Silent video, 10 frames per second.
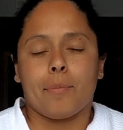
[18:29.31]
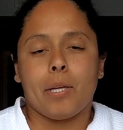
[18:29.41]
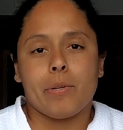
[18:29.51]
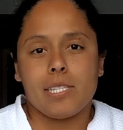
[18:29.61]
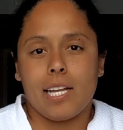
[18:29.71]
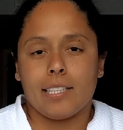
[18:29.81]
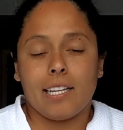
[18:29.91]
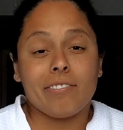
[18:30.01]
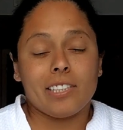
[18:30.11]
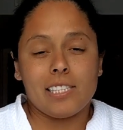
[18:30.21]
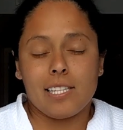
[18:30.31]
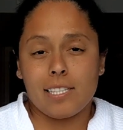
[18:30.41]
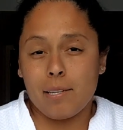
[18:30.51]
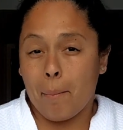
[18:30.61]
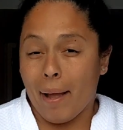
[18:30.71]
he was saying definitely
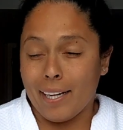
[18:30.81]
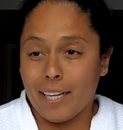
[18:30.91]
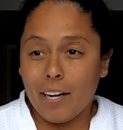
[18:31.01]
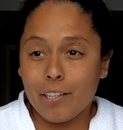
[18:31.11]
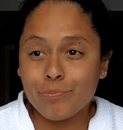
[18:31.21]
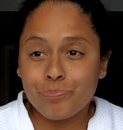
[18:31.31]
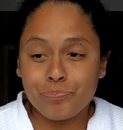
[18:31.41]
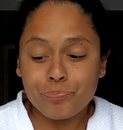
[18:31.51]
stick to Mayan Air.